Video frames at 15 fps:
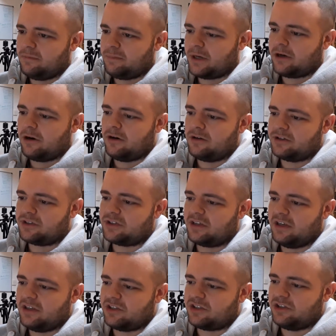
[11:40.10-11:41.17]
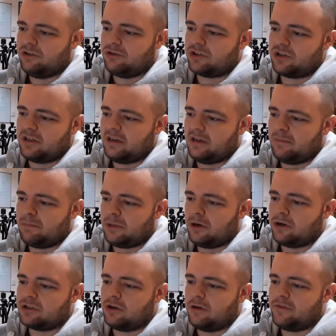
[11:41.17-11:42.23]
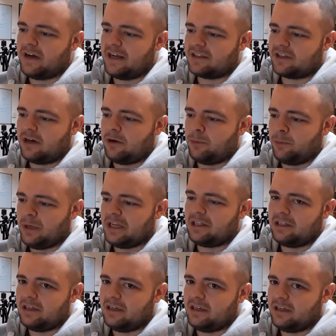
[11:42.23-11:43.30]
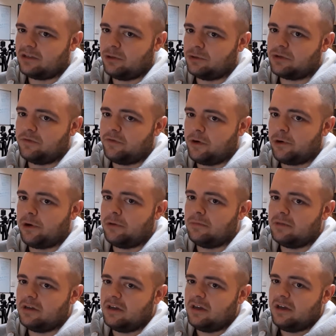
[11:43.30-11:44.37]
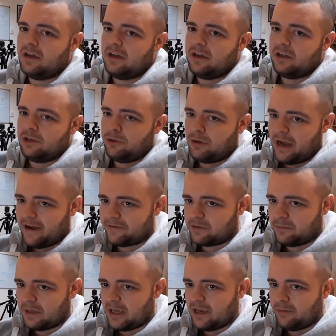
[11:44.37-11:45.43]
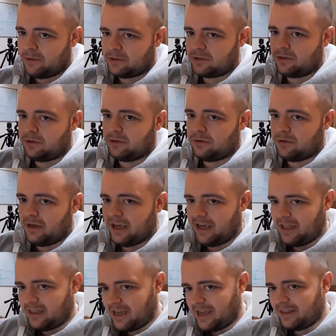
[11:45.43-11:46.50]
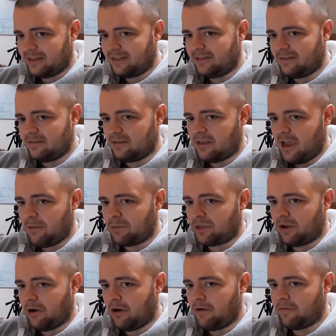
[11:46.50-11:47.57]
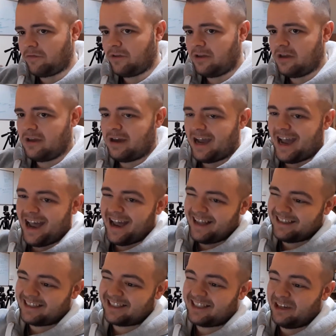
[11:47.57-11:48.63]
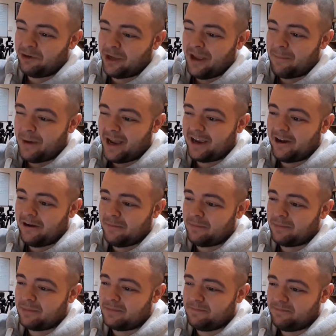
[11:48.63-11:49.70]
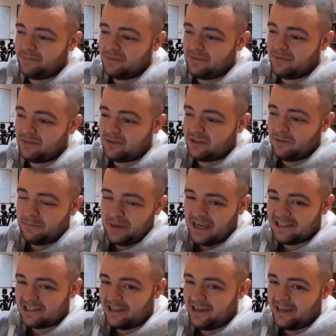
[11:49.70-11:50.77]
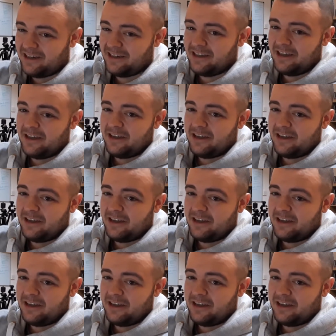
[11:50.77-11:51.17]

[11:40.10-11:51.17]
because it's usually blocked off as a weekly total volume, you have to be able to hit that depth curve and still get back up to baseline,